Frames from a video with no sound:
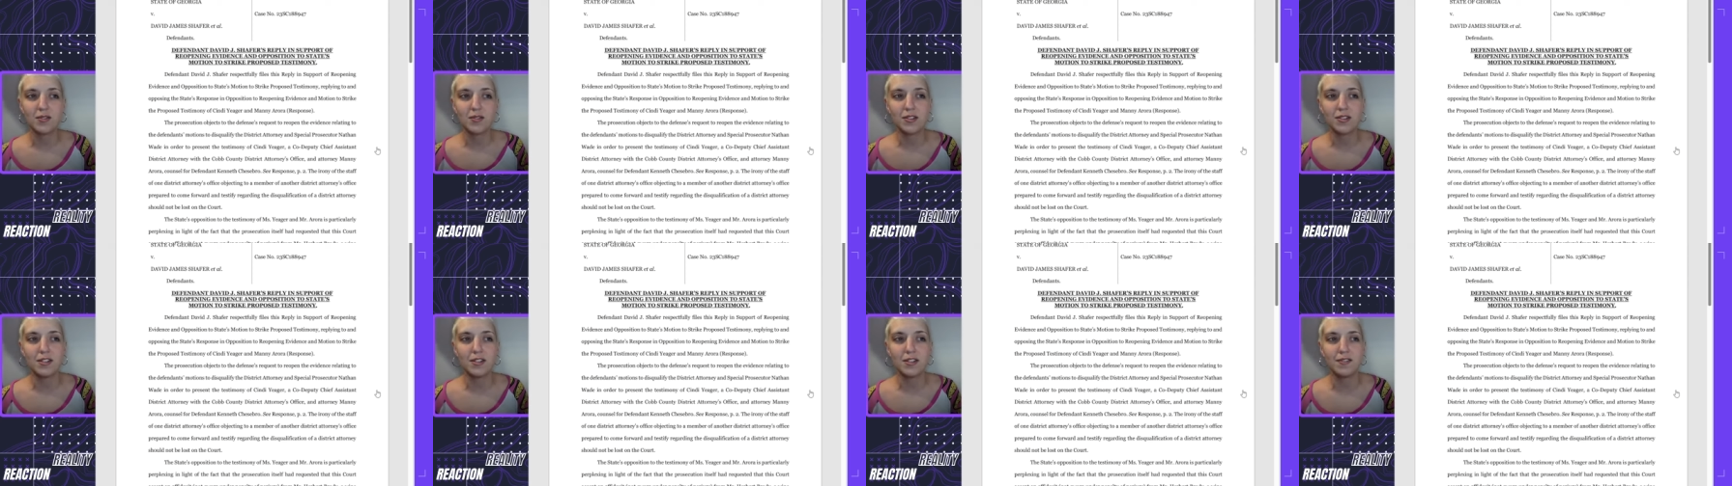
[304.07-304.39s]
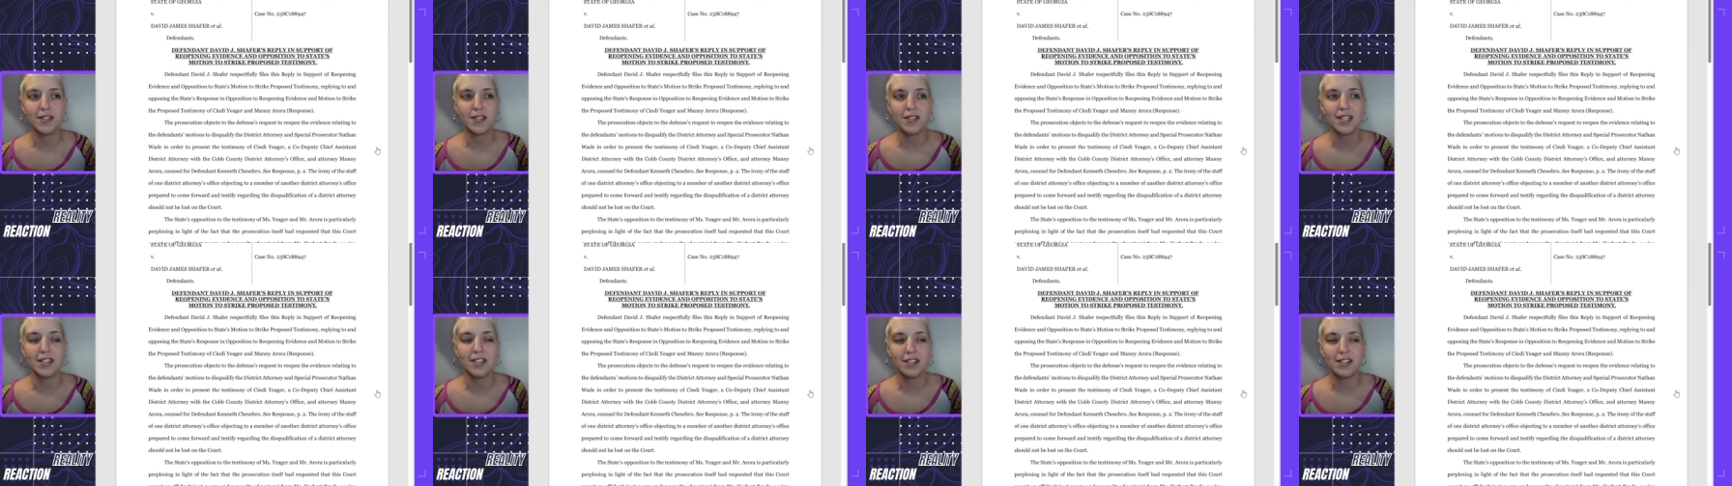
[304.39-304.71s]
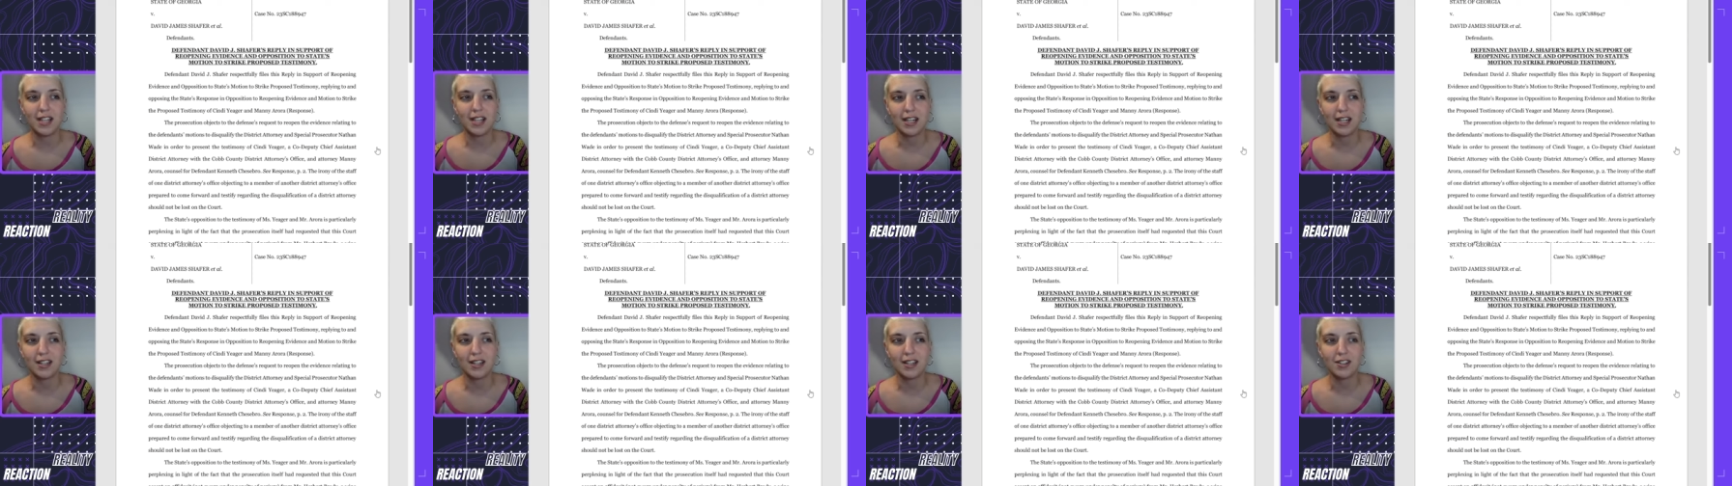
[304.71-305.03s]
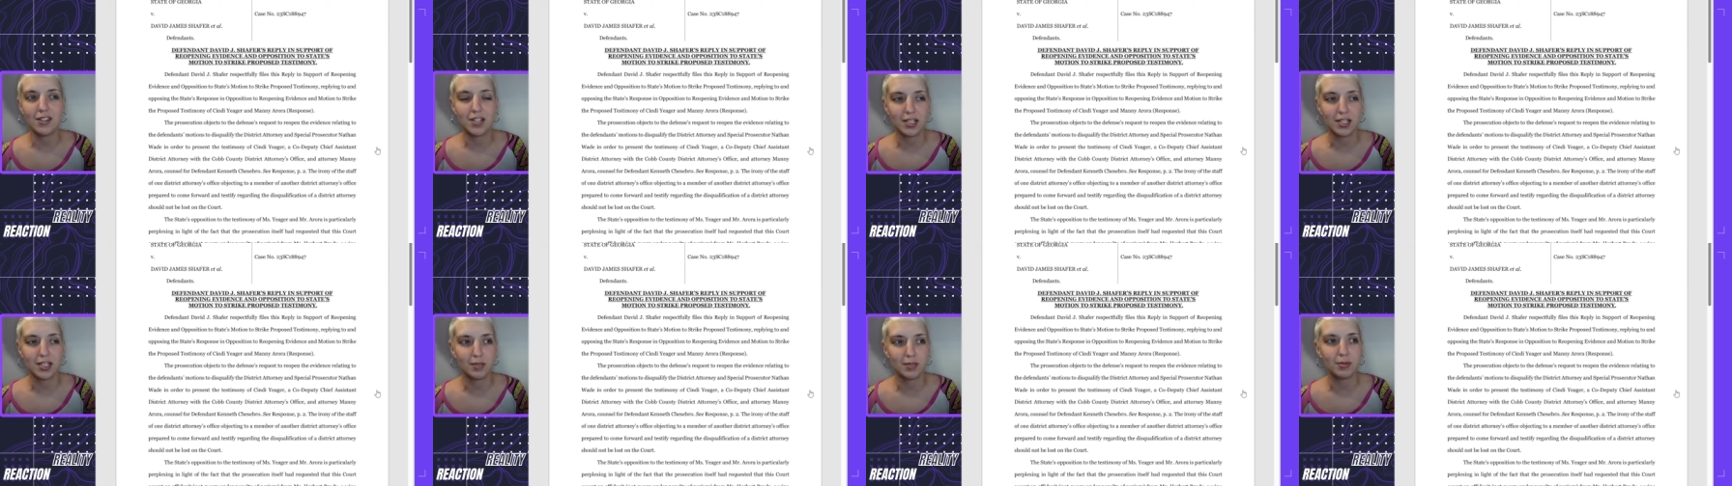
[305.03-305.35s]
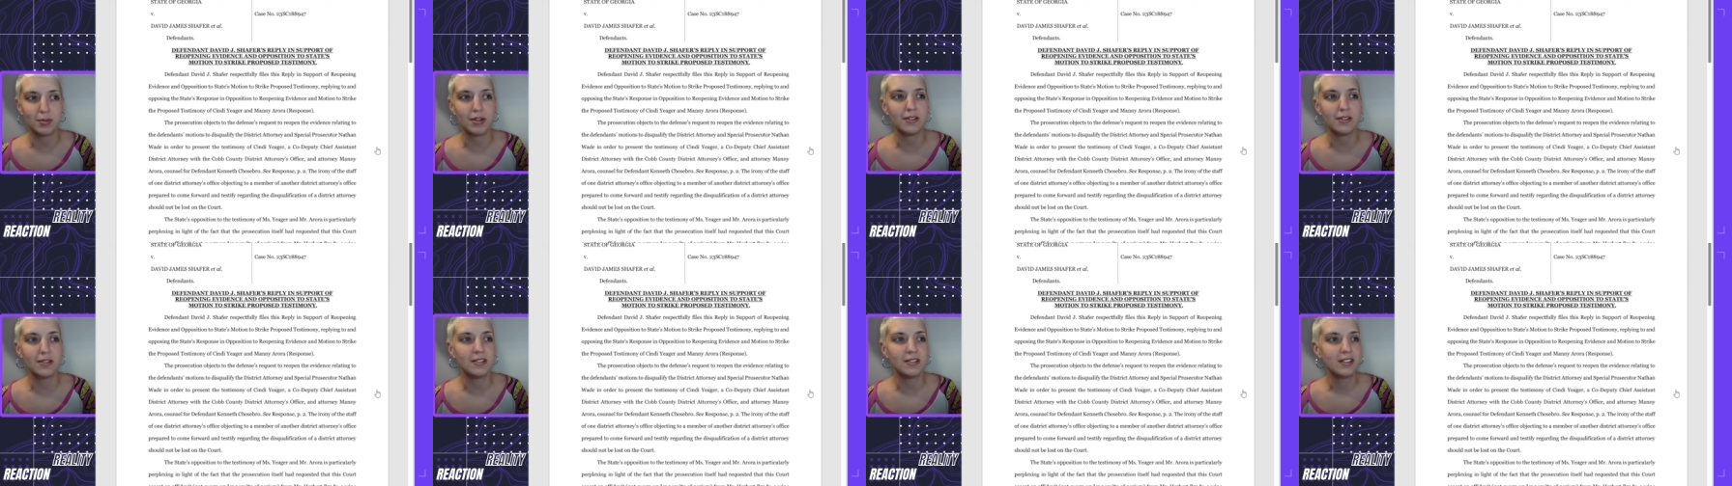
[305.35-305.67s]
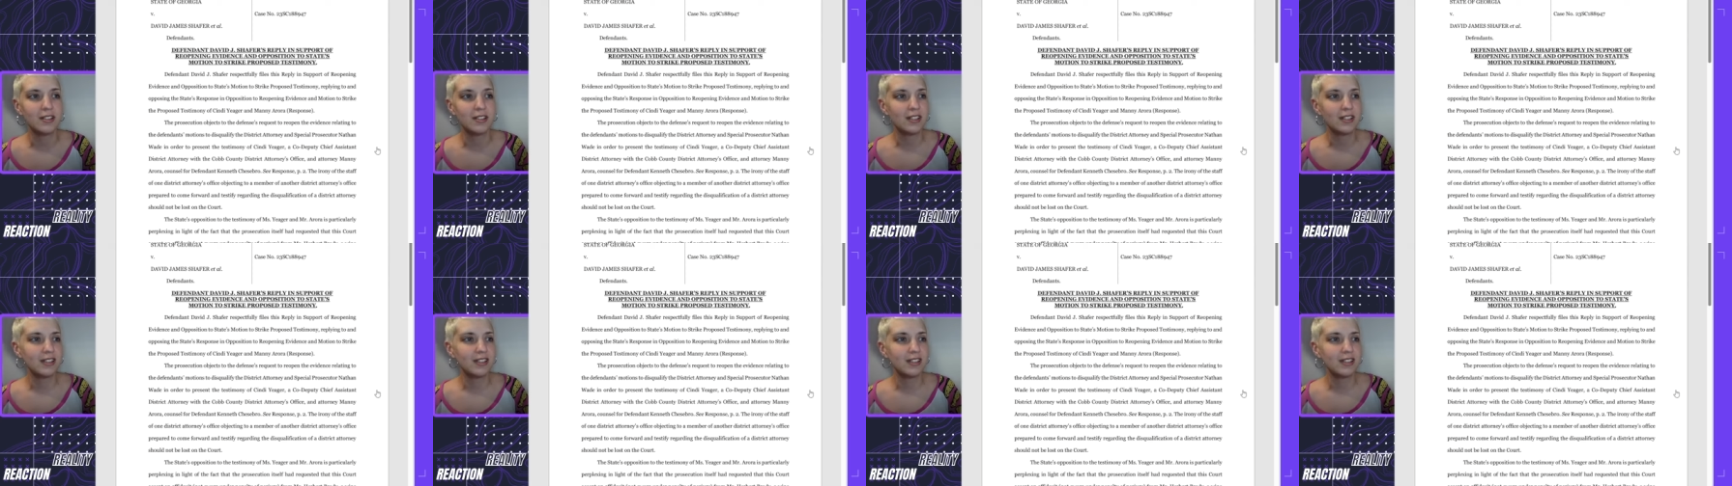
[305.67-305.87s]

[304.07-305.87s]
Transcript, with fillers: for defendant Kenneth Chesabro.